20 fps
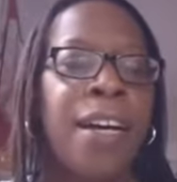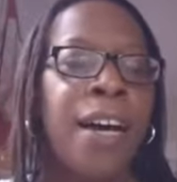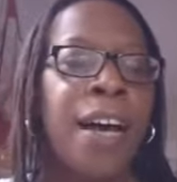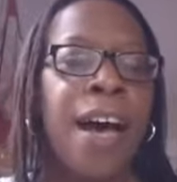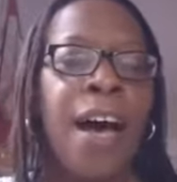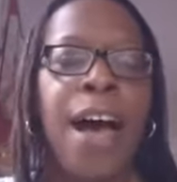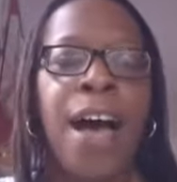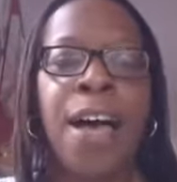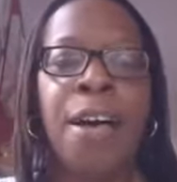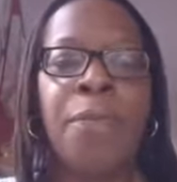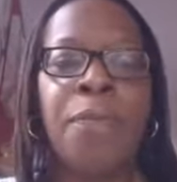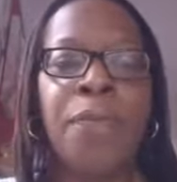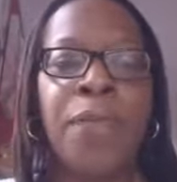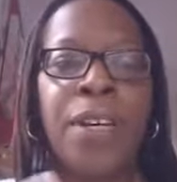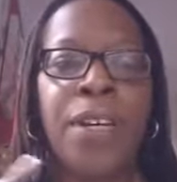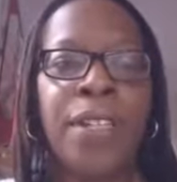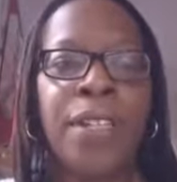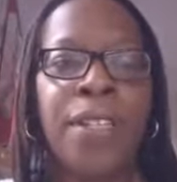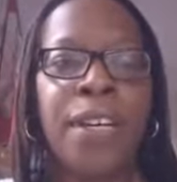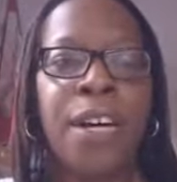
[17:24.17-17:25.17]
um
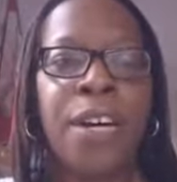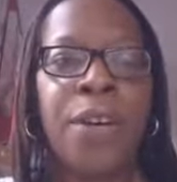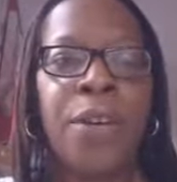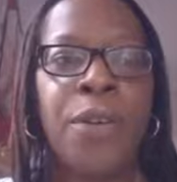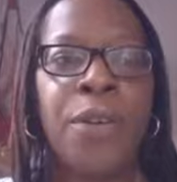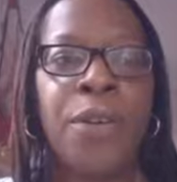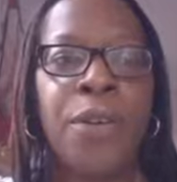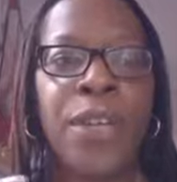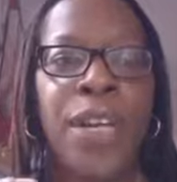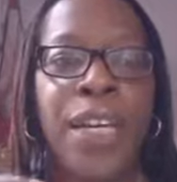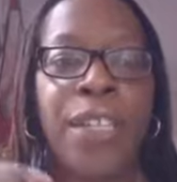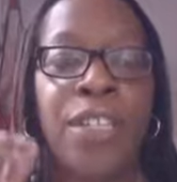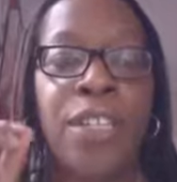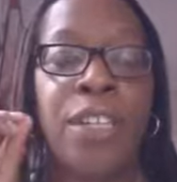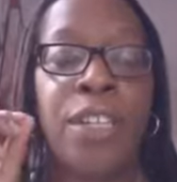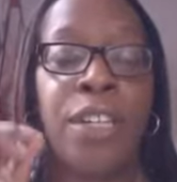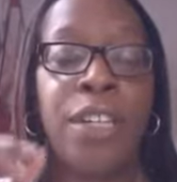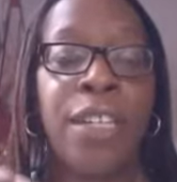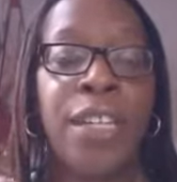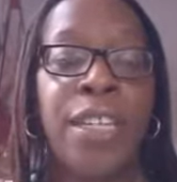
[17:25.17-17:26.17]
so yes, yeah, so
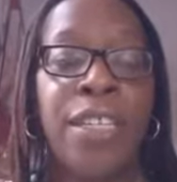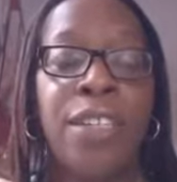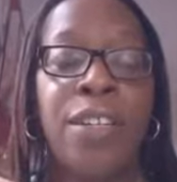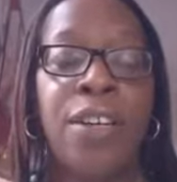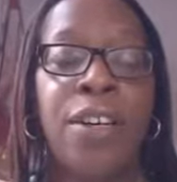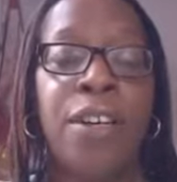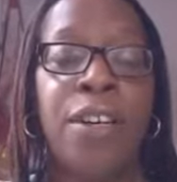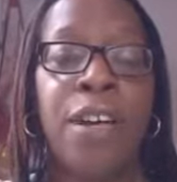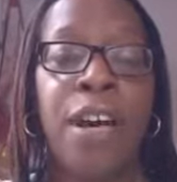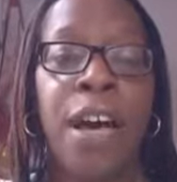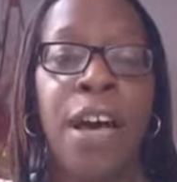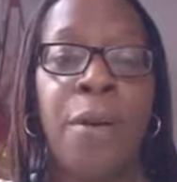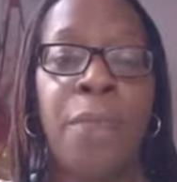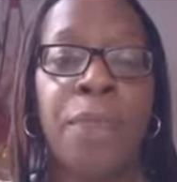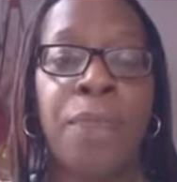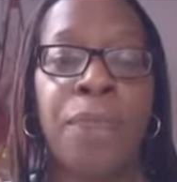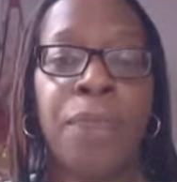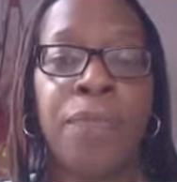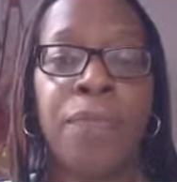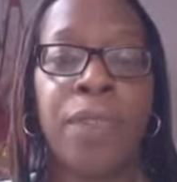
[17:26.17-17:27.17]
you need to
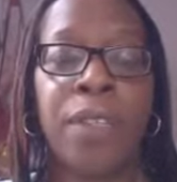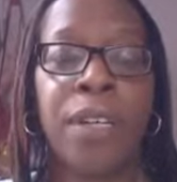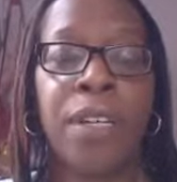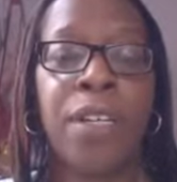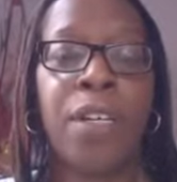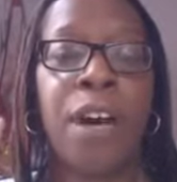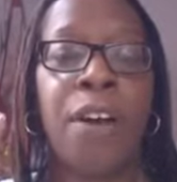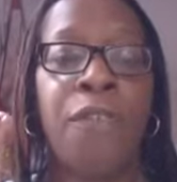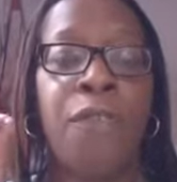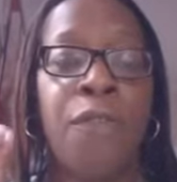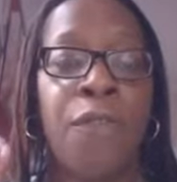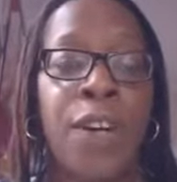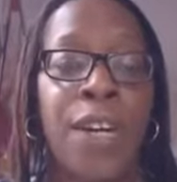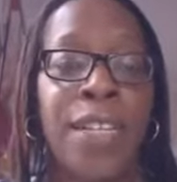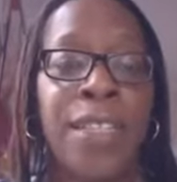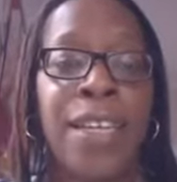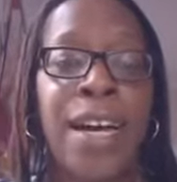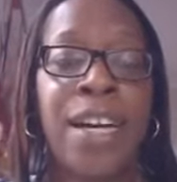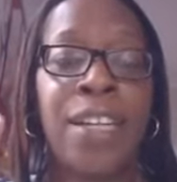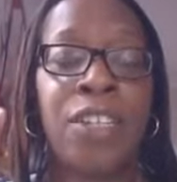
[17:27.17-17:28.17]
um
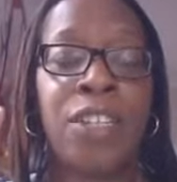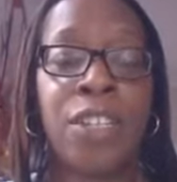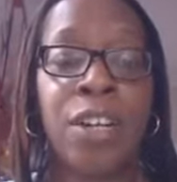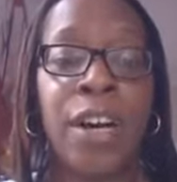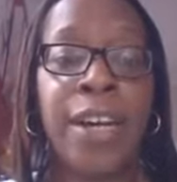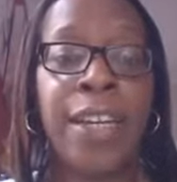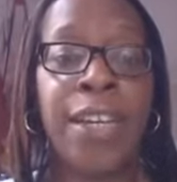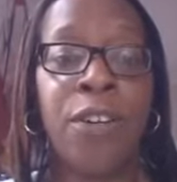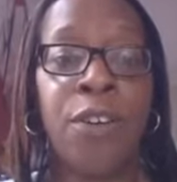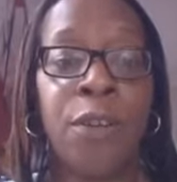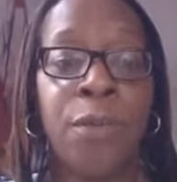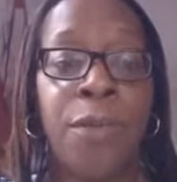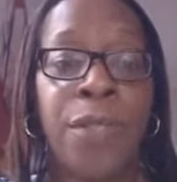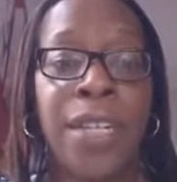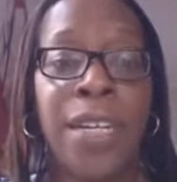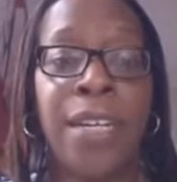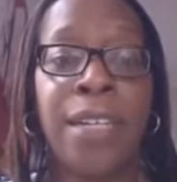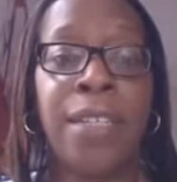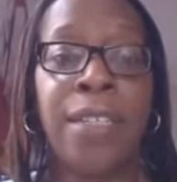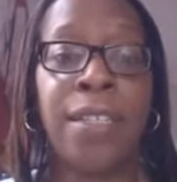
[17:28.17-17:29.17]
avoid that shiny
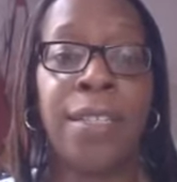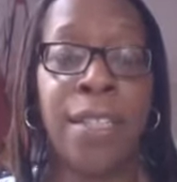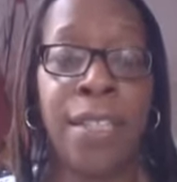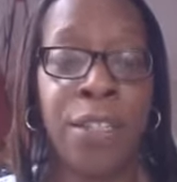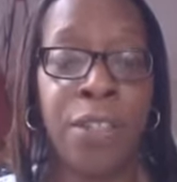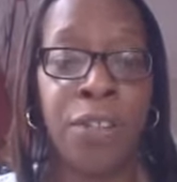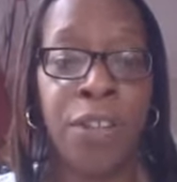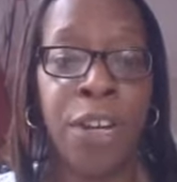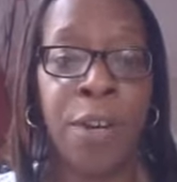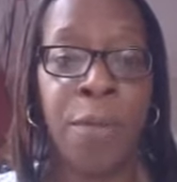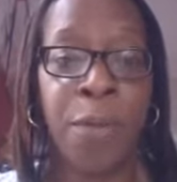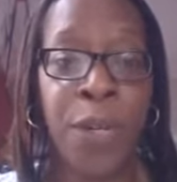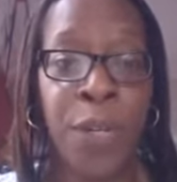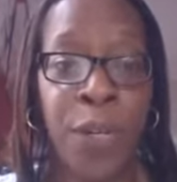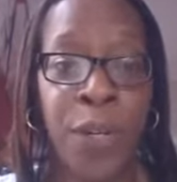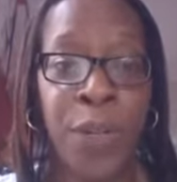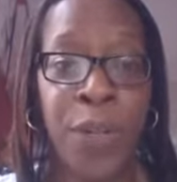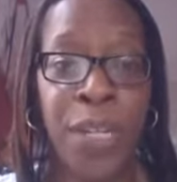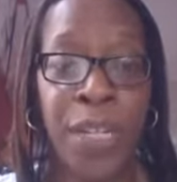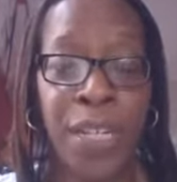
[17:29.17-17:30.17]
object syndrome.
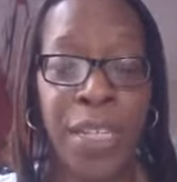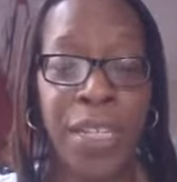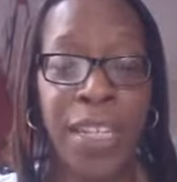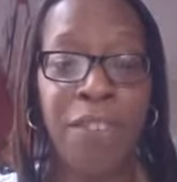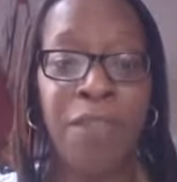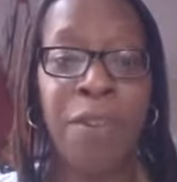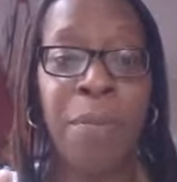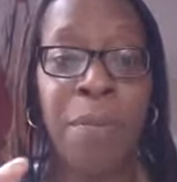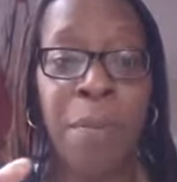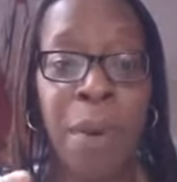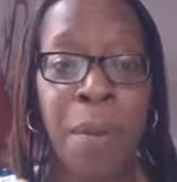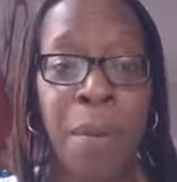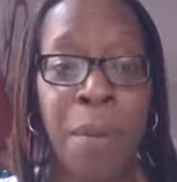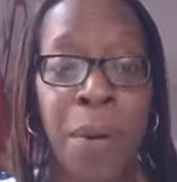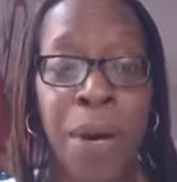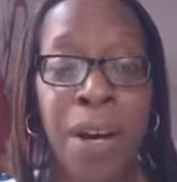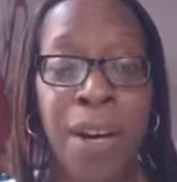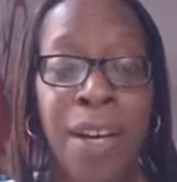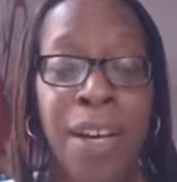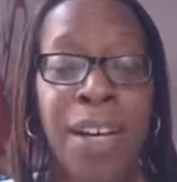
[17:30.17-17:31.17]
You need to
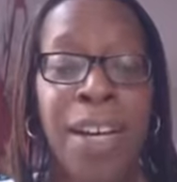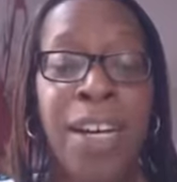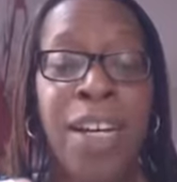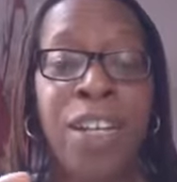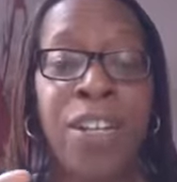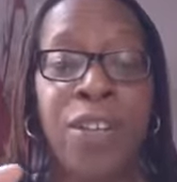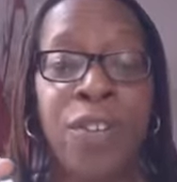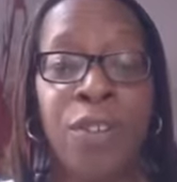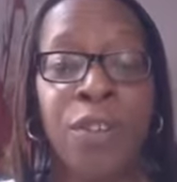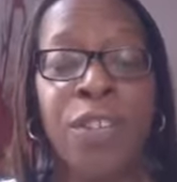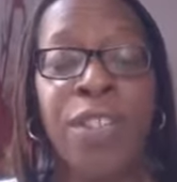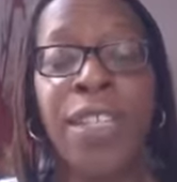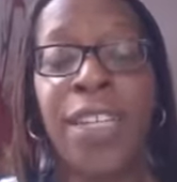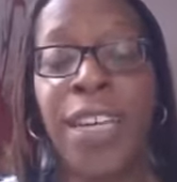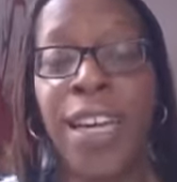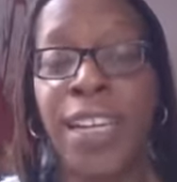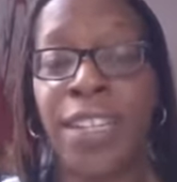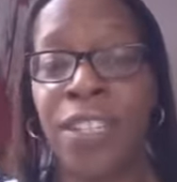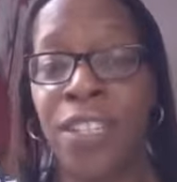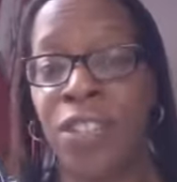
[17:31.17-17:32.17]
remember not to
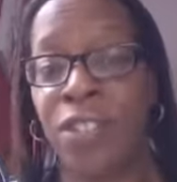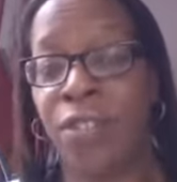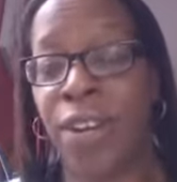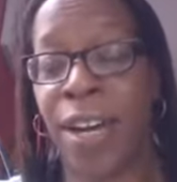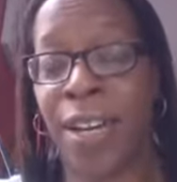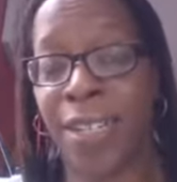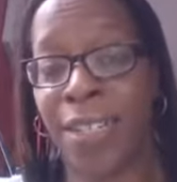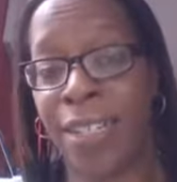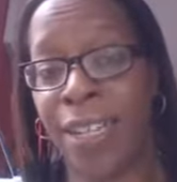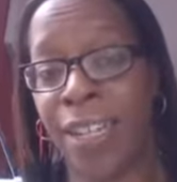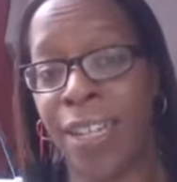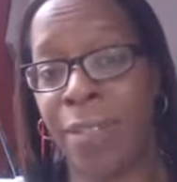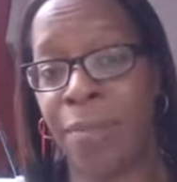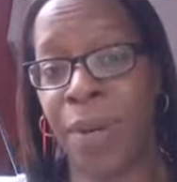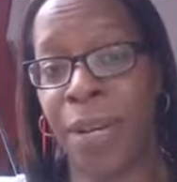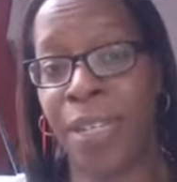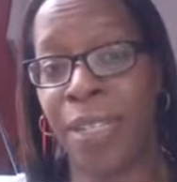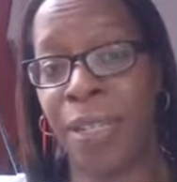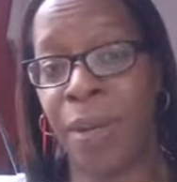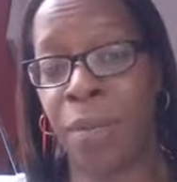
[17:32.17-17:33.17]
get distracted
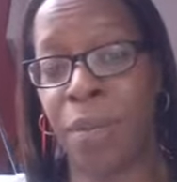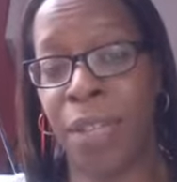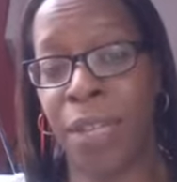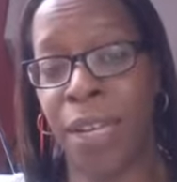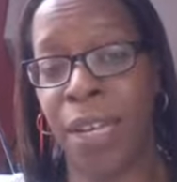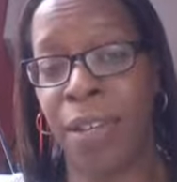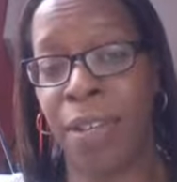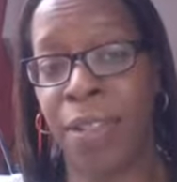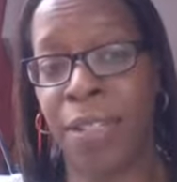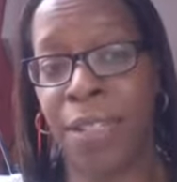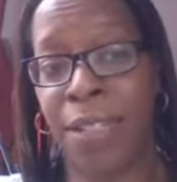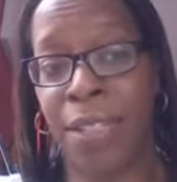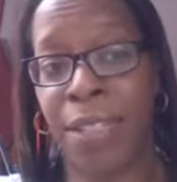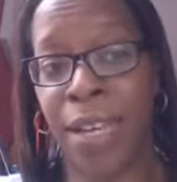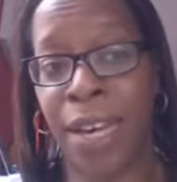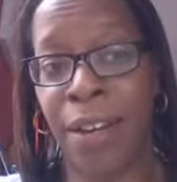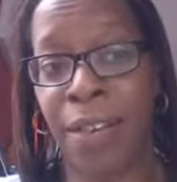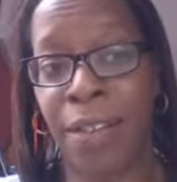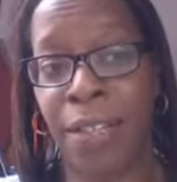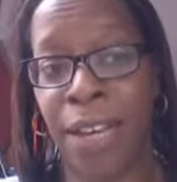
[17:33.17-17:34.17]
by something else that's
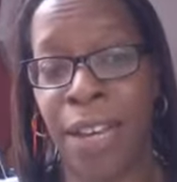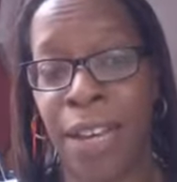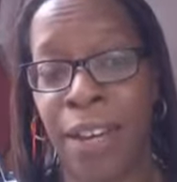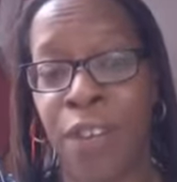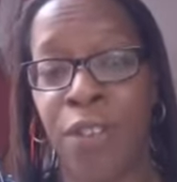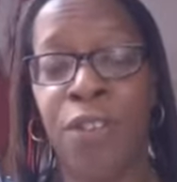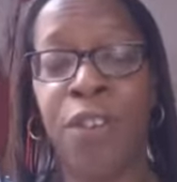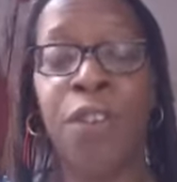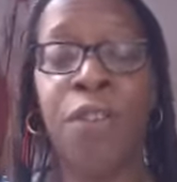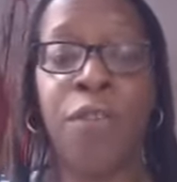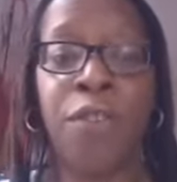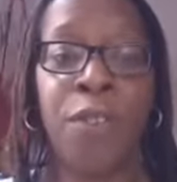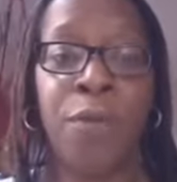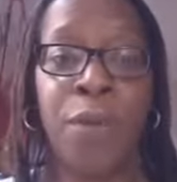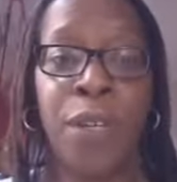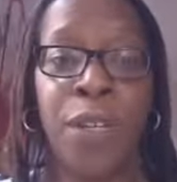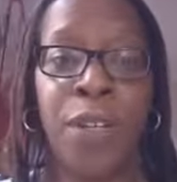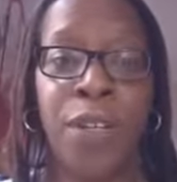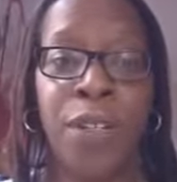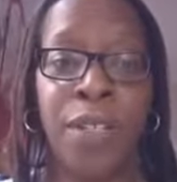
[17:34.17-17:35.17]
out there, because often
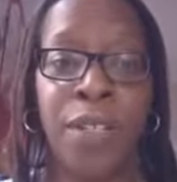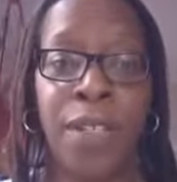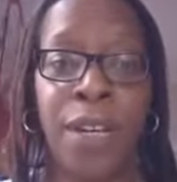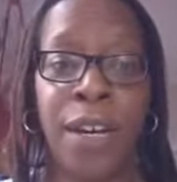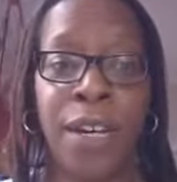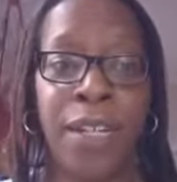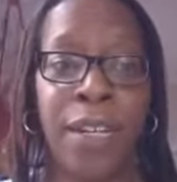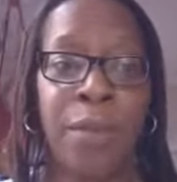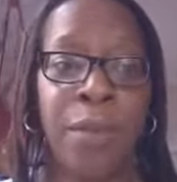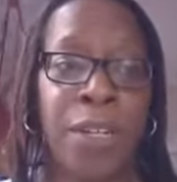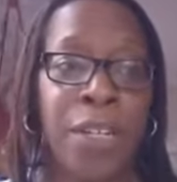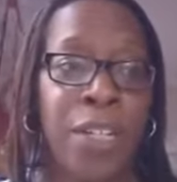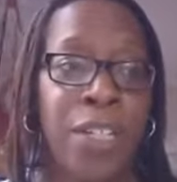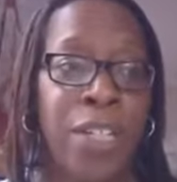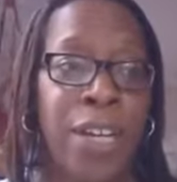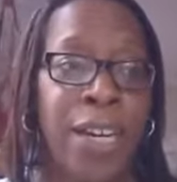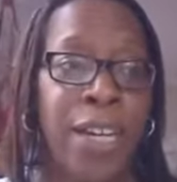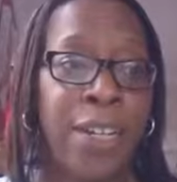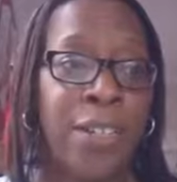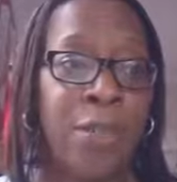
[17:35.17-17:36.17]
when you decide I'm going to
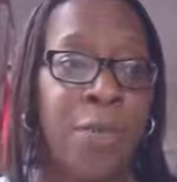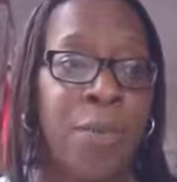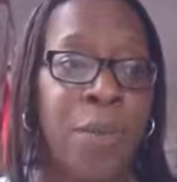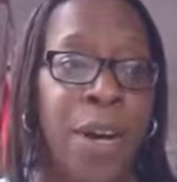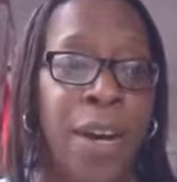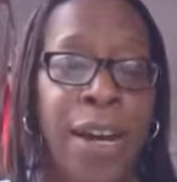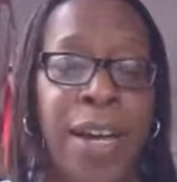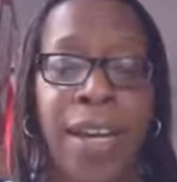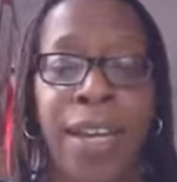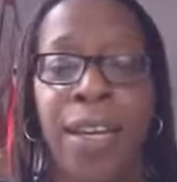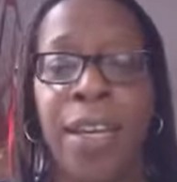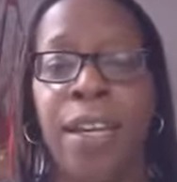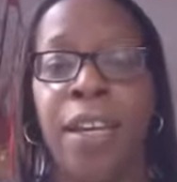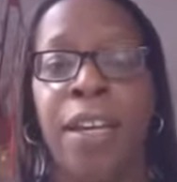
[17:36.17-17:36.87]
change my